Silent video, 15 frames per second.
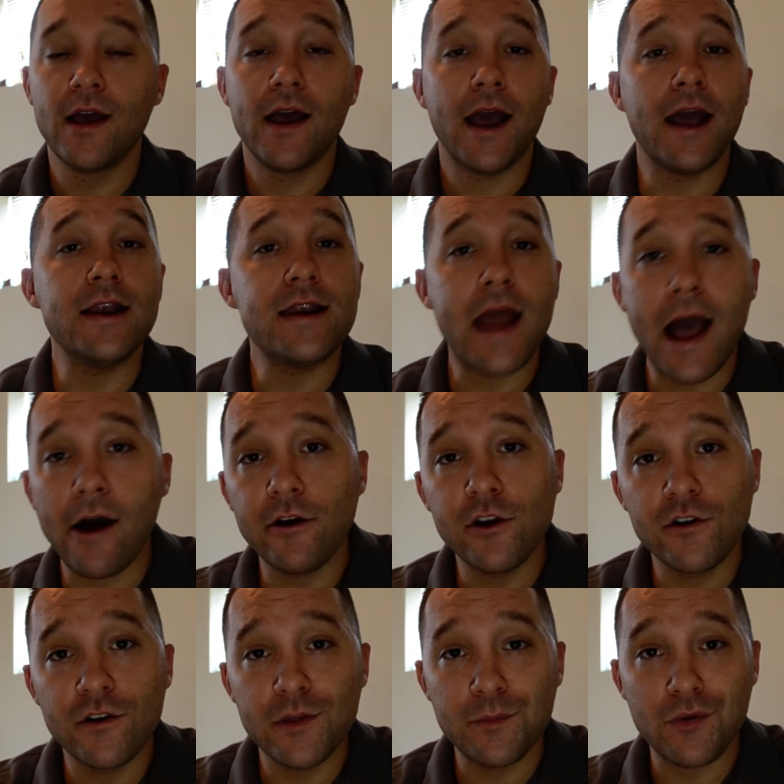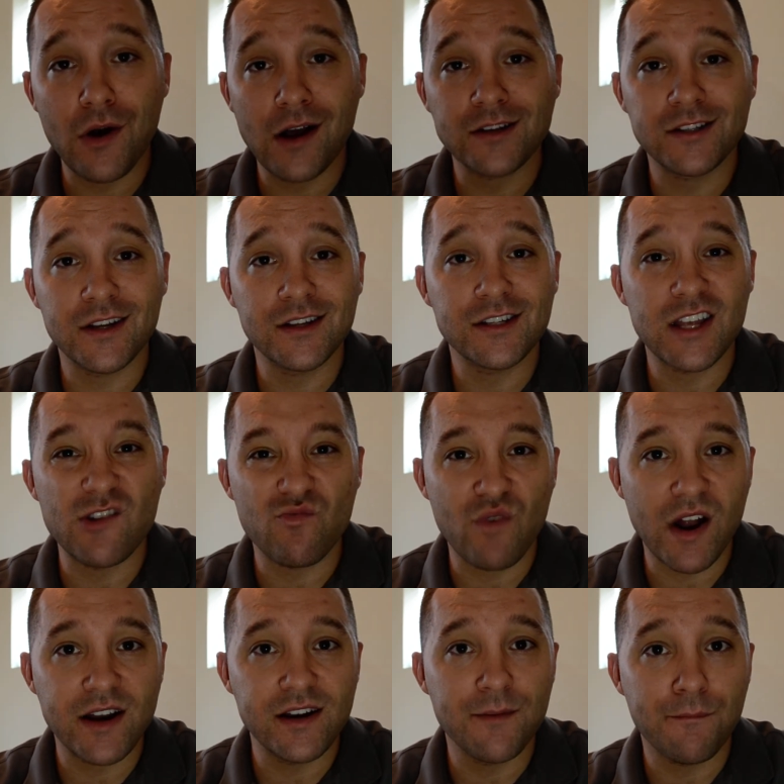And now you're in the process and
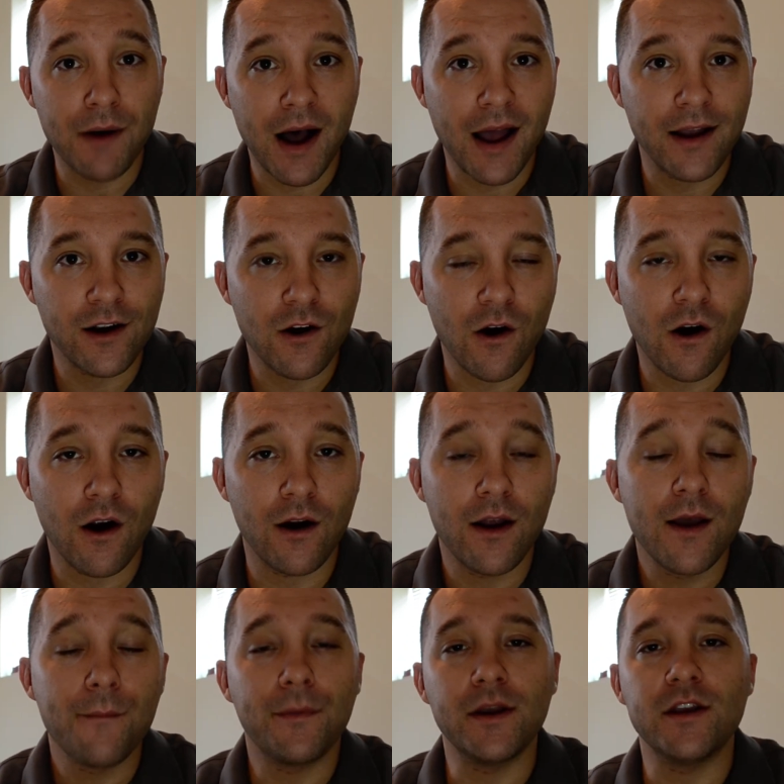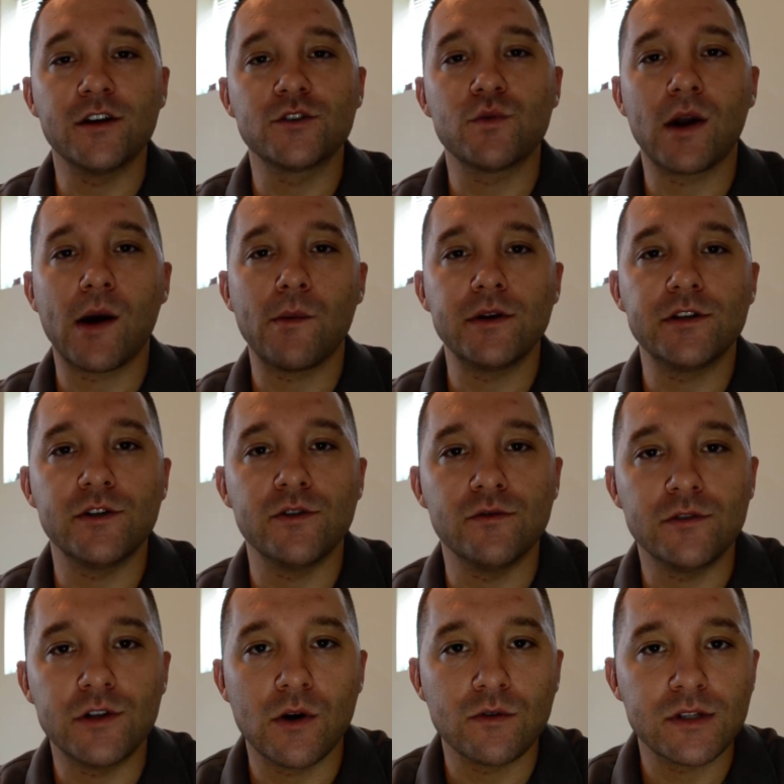ready to buy a car. But here's what I would do.
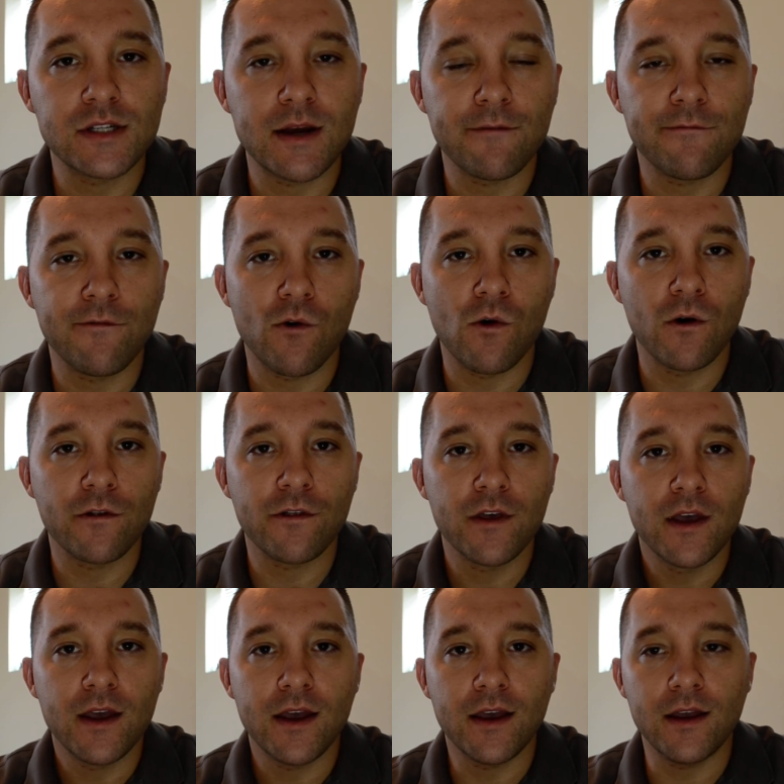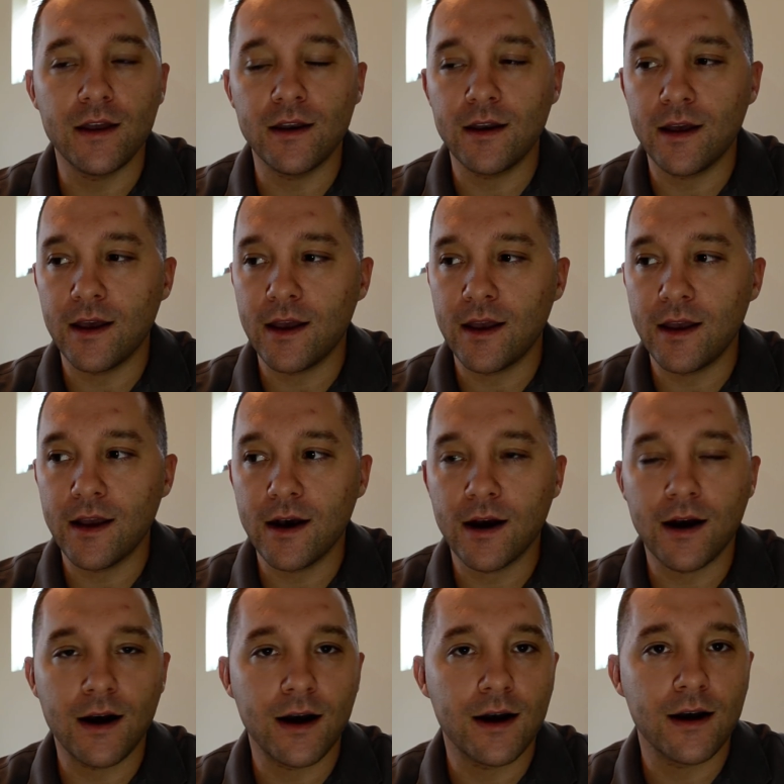Don't step forth in a
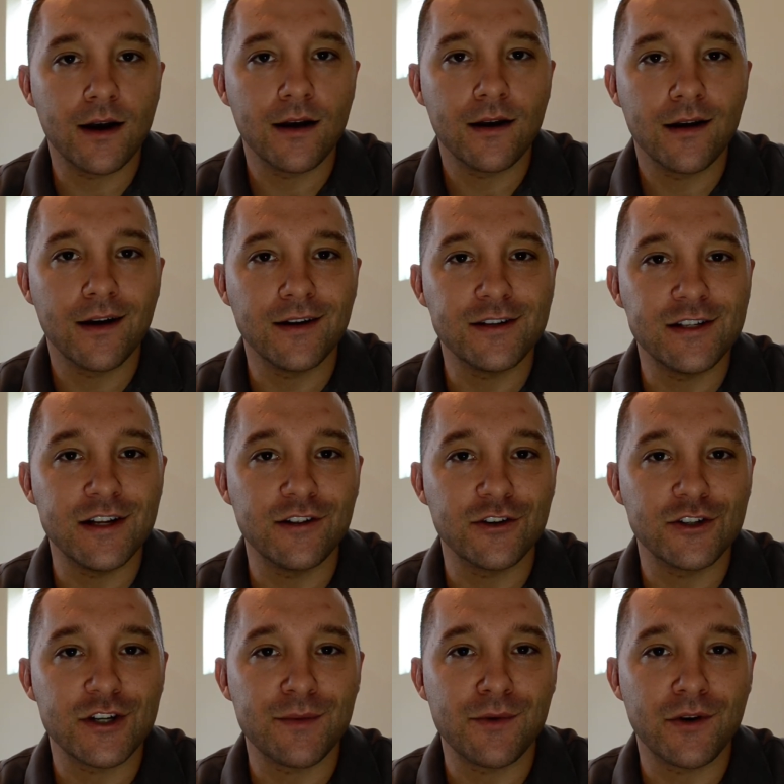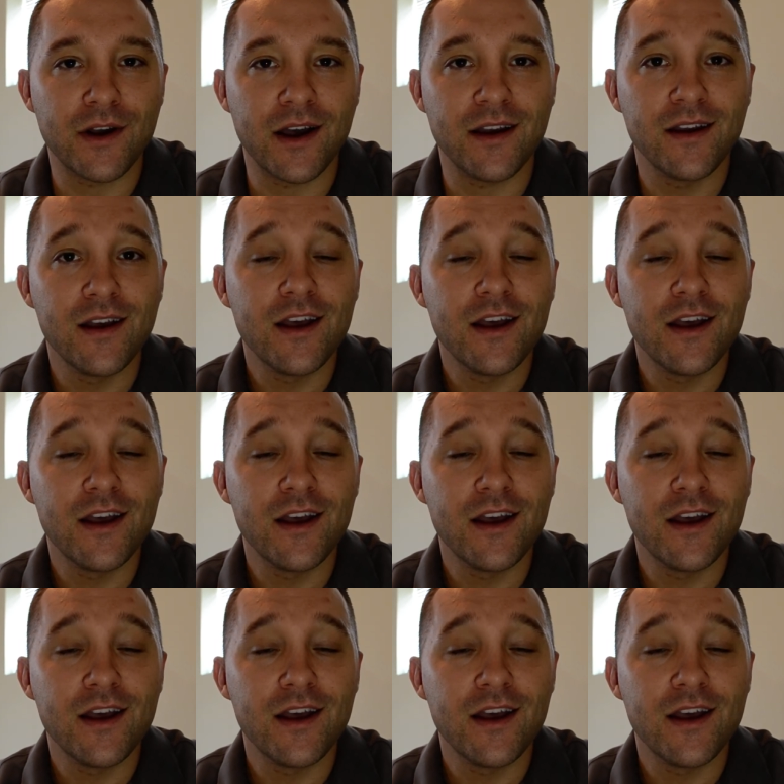dealership, okay?